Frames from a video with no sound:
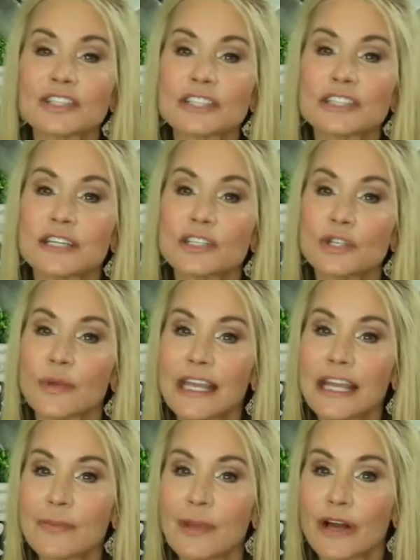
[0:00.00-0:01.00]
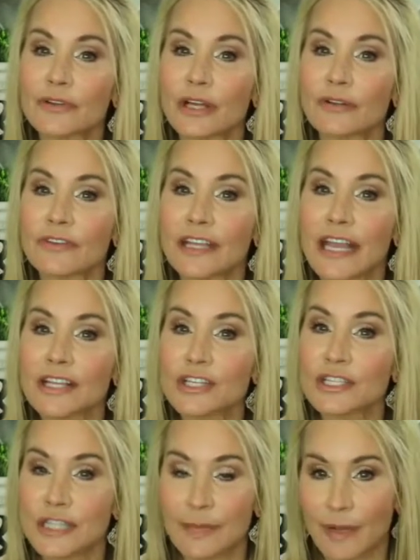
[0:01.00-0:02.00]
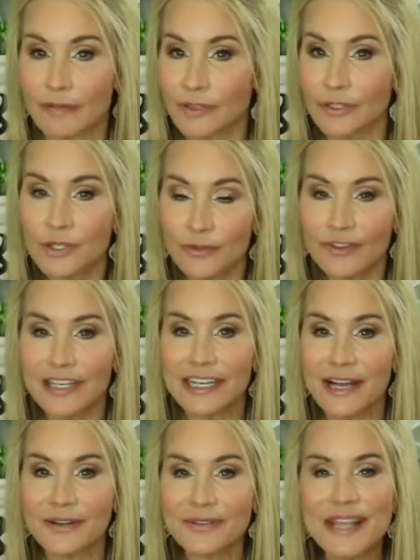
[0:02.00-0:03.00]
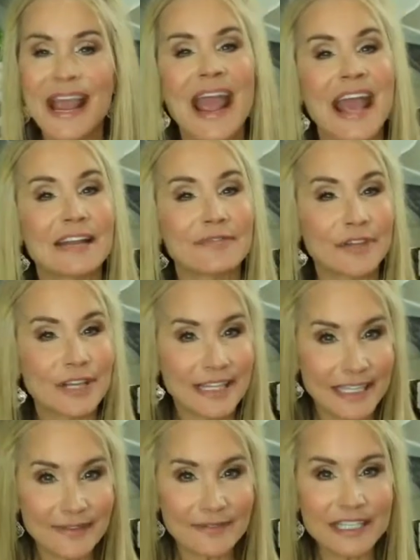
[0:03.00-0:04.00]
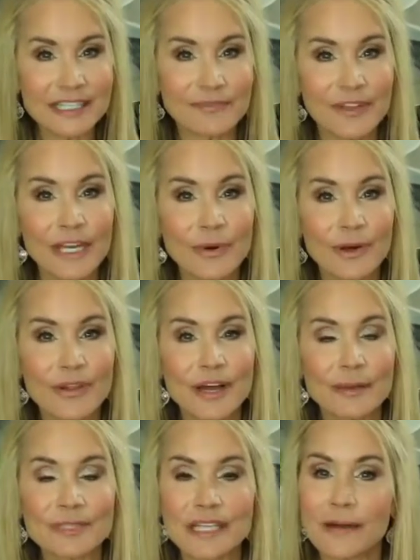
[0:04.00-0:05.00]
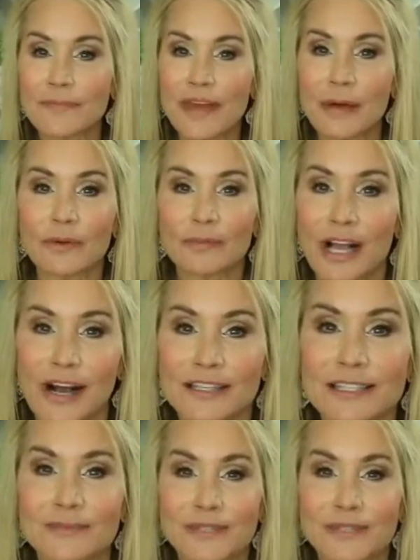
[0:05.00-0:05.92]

just sends you email notifications of my future videos. And if you could give this video a thumbs up, that would be awesome